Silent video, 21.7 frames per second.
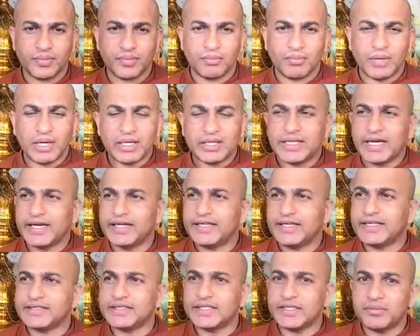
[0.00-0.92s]
But that
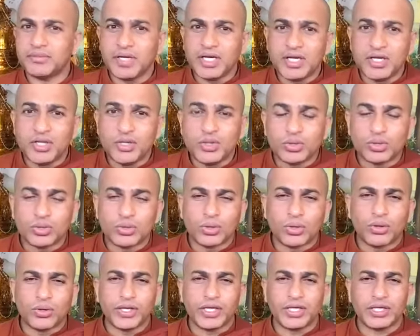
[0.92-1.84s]
doesn't mean you
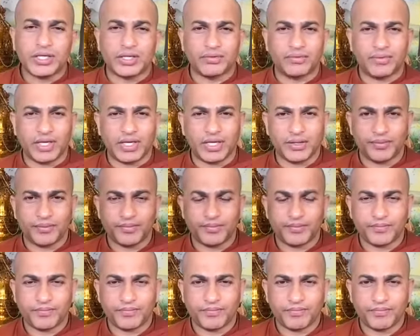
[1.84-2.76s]
throw it away.
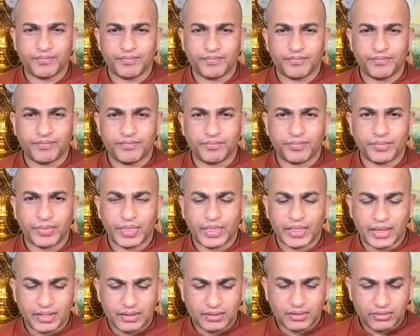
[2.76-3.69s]

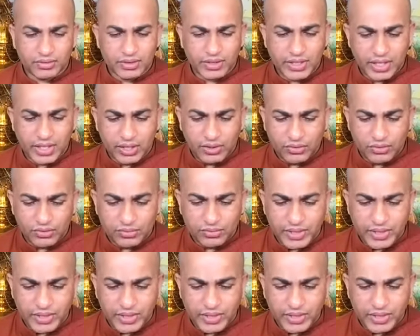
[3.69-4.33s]
So then you